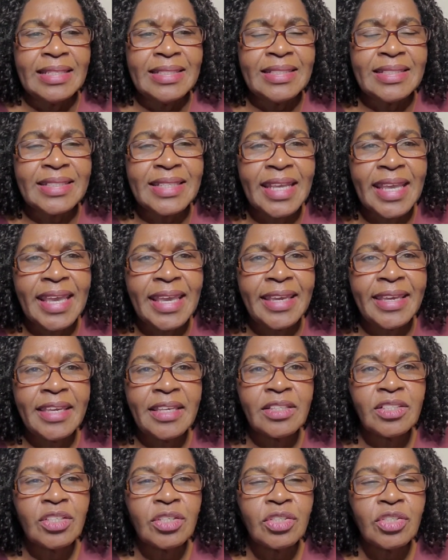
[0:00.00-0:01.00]
take
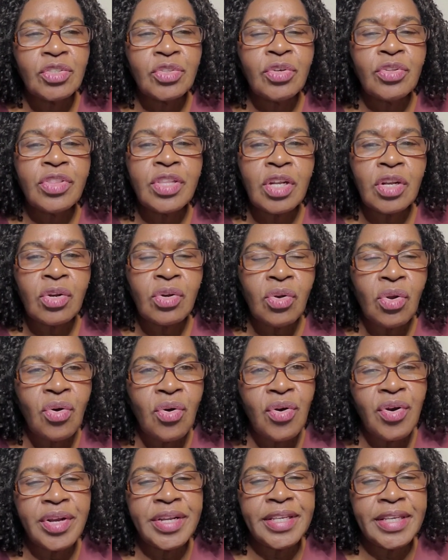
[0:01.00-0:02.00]
it to the
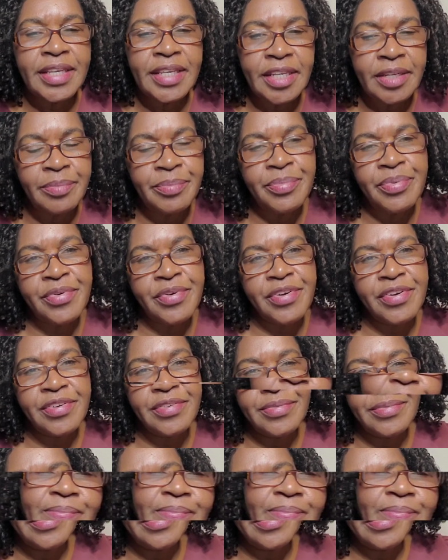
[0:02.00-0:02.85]
Lord in prayer.